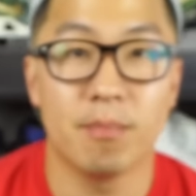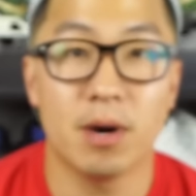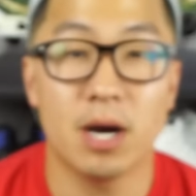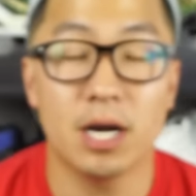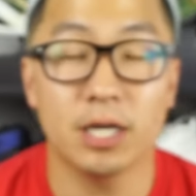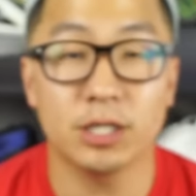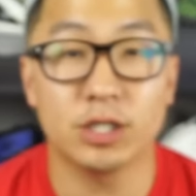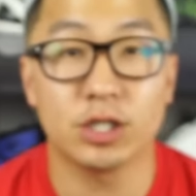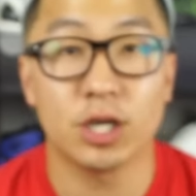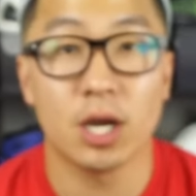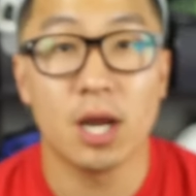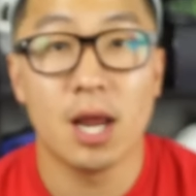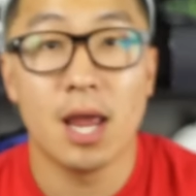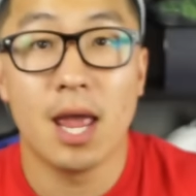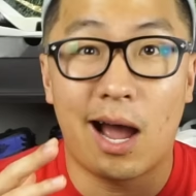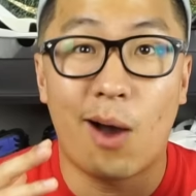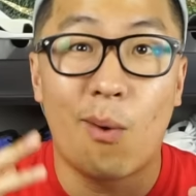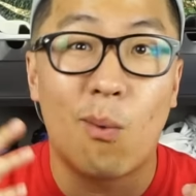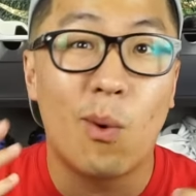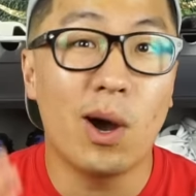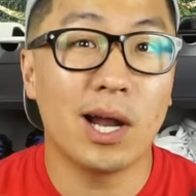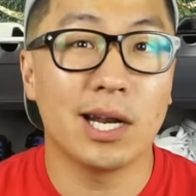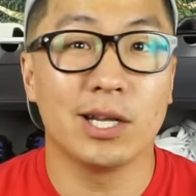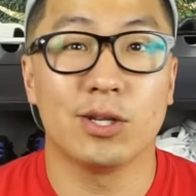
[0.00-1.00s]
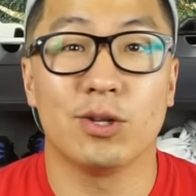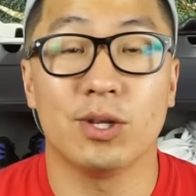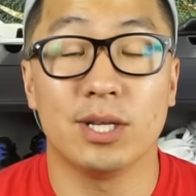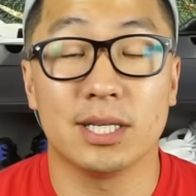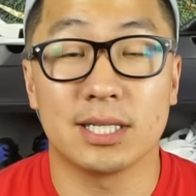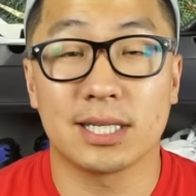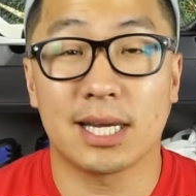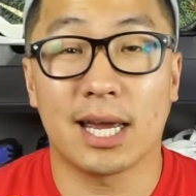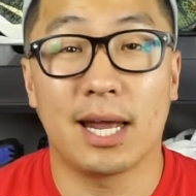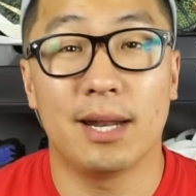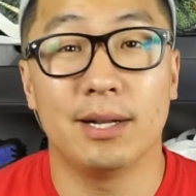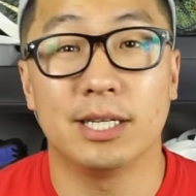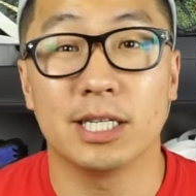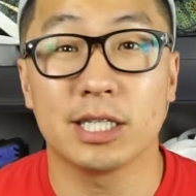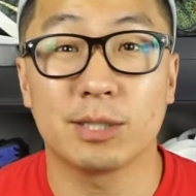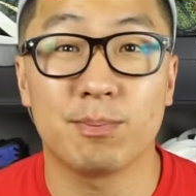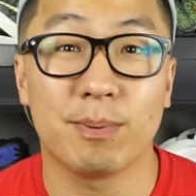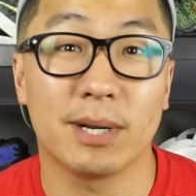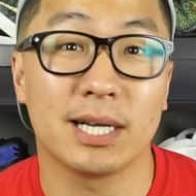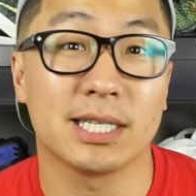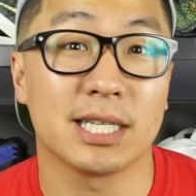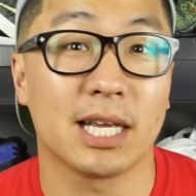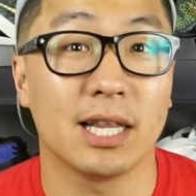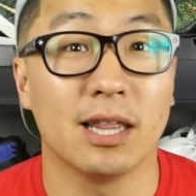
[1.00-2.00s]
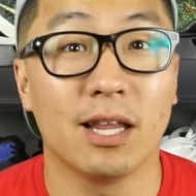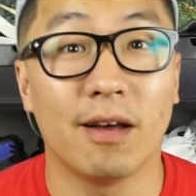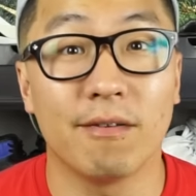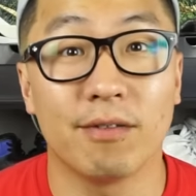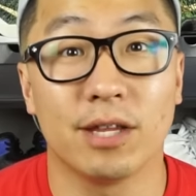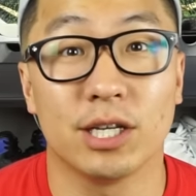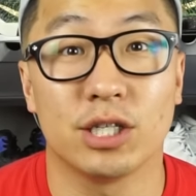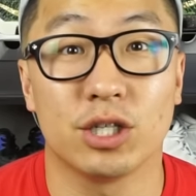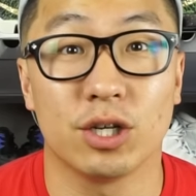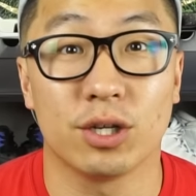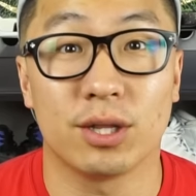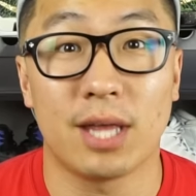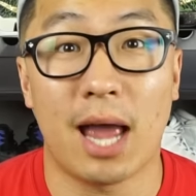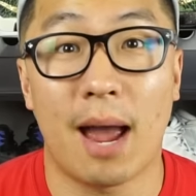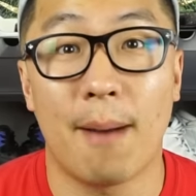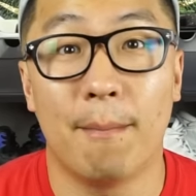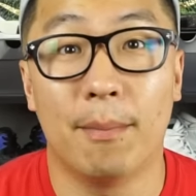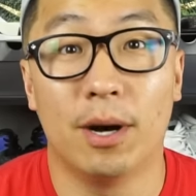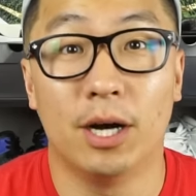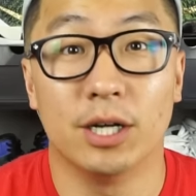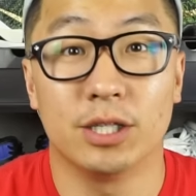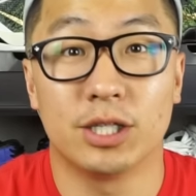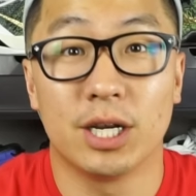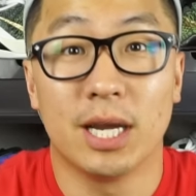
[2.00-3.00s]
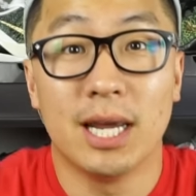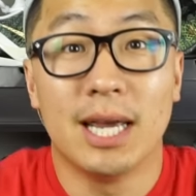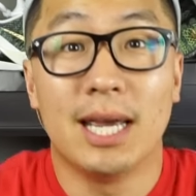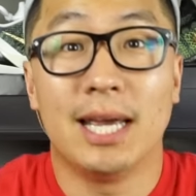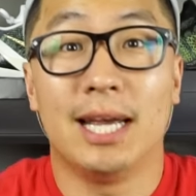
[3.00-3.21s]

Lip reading: much. I want to do this again just because I love this shirt that much.